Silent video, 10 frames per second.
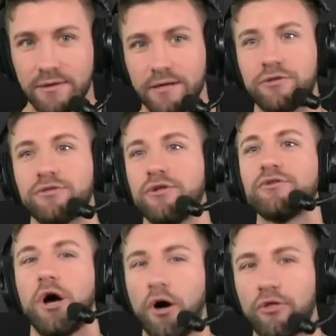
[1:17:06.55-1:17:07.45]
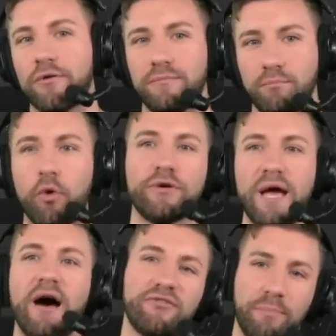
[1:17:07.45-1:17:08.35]
It's just there's other more
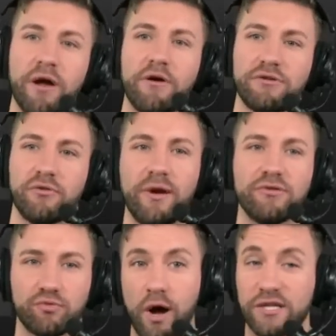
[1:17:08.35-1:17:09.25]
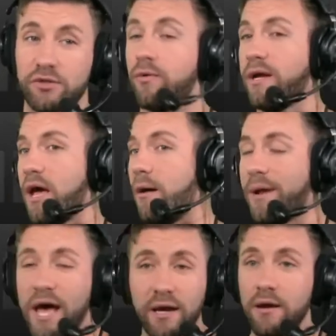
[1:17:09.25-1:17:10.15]
talented players on the Raiders roster right now. But hey,